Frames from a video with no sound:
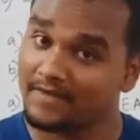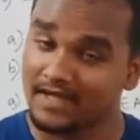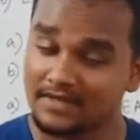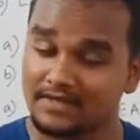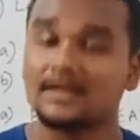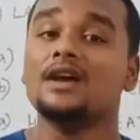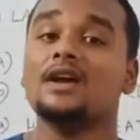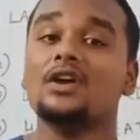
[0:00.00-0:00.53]

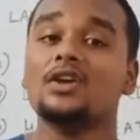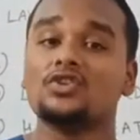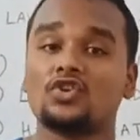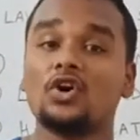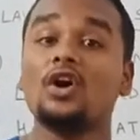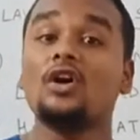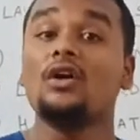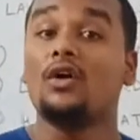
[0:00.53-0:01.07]
Yes.
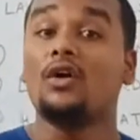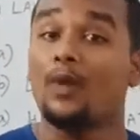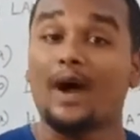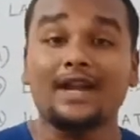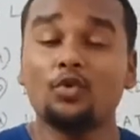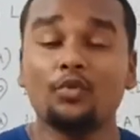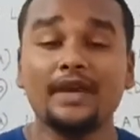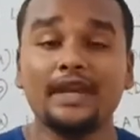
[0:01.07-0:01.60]
So
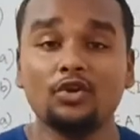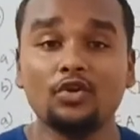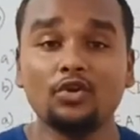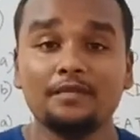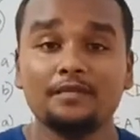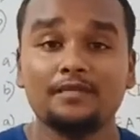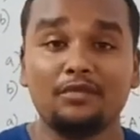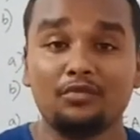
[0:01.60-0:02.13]
what
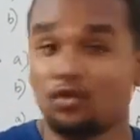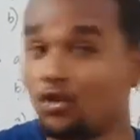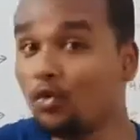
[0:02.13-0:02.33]
do?